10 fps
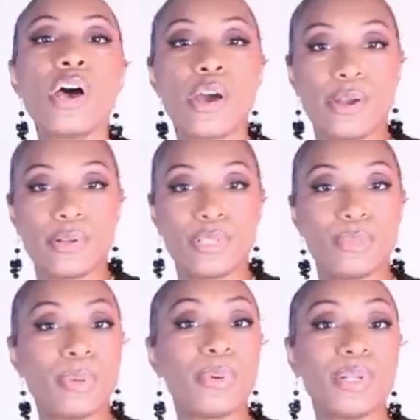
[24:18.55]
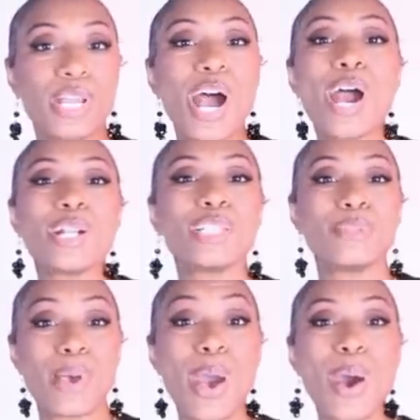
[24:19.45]
Herspo and
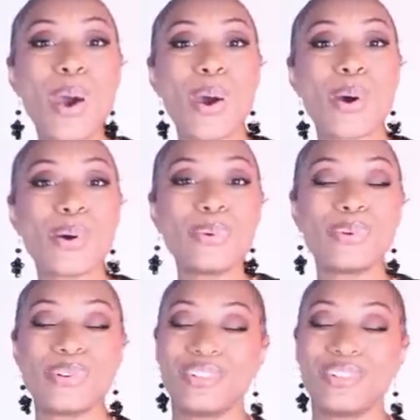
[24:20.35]
Arspo.